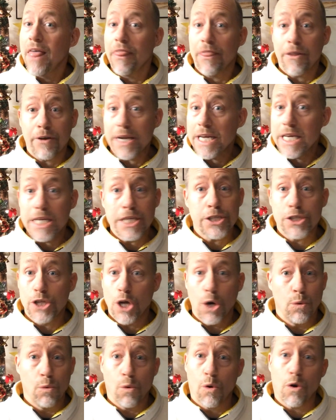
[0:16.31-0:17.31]
There is
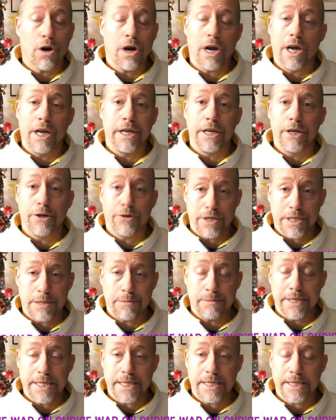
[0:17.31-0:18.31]
no war on
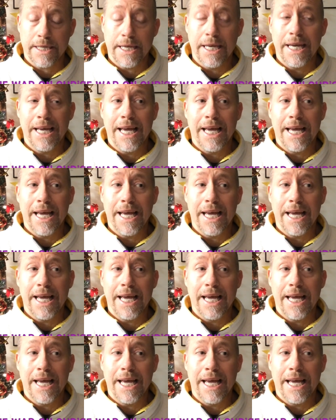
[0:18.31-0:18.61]
Christmas.